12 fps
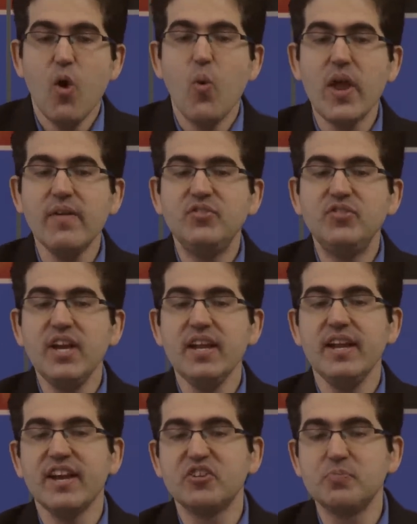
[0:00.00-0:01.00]
We have seen
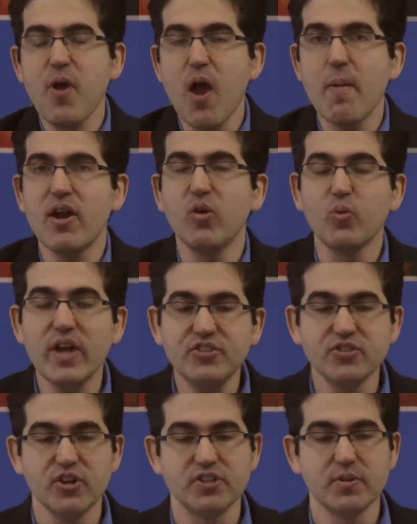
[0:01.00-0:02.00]
experimental
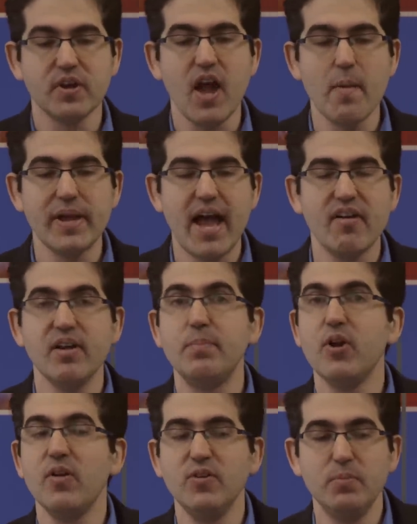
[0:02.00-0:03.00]
research coming out in
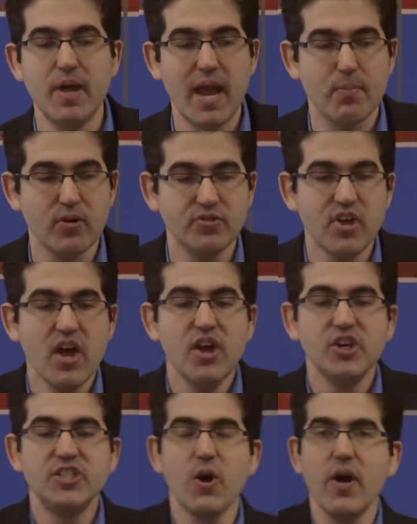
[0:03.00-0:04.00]
peer-reviewed papers
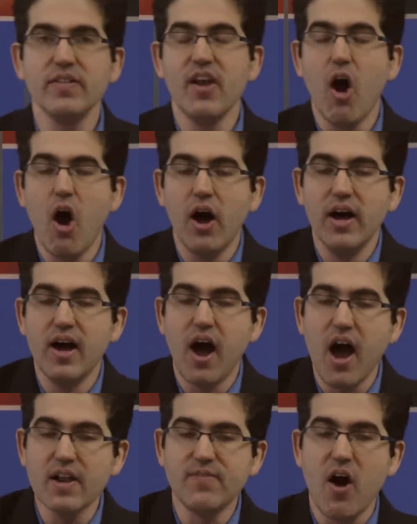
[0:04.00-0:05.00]
showing the
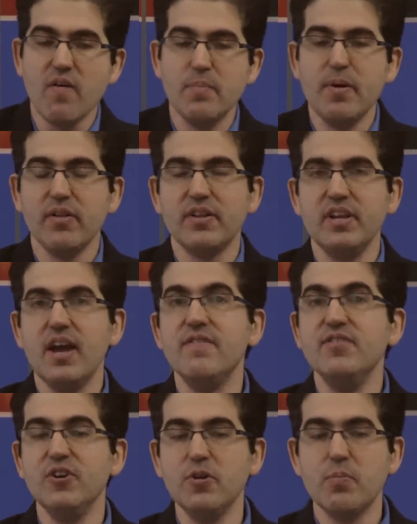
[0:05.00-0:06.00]
unevolvability of
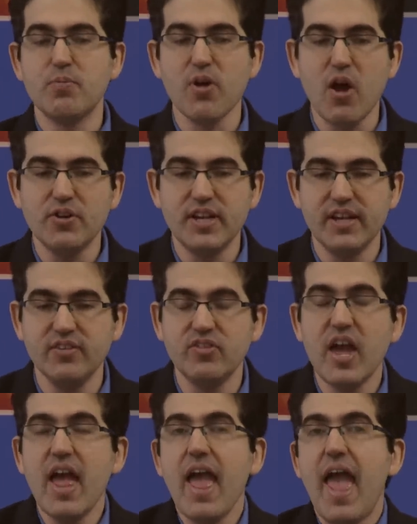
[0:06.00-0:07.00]
new proteins
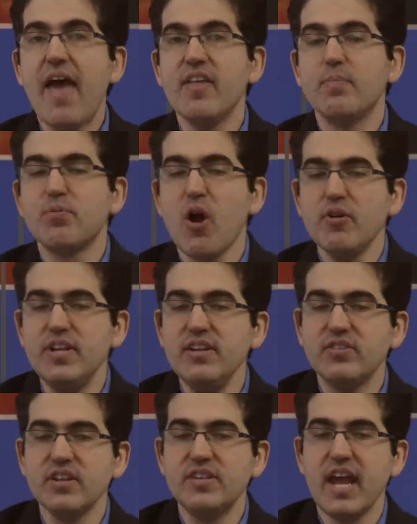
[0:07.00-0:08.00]
and that
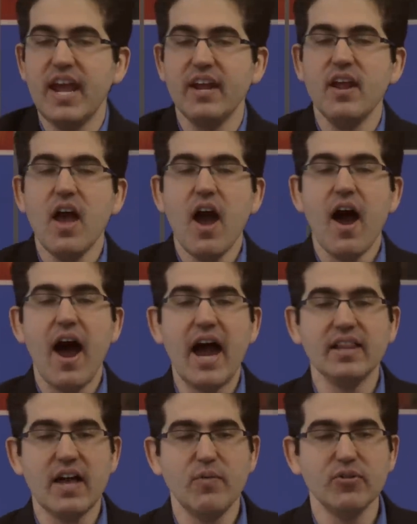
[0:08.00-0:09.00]
proteins contain high
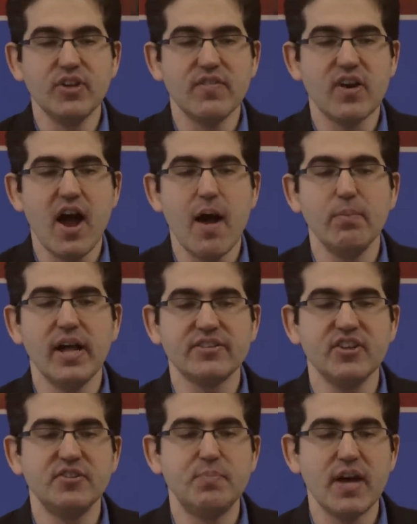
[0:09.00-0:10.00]
levels of complex
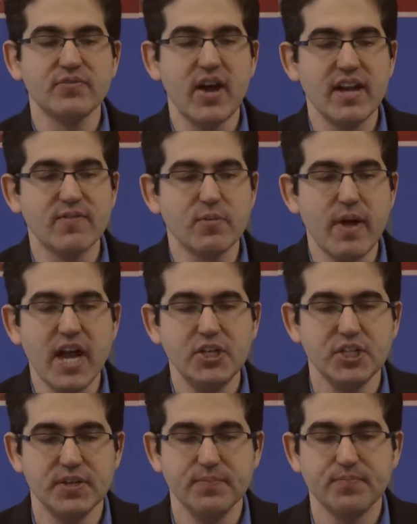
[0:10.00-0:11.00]
and specified information.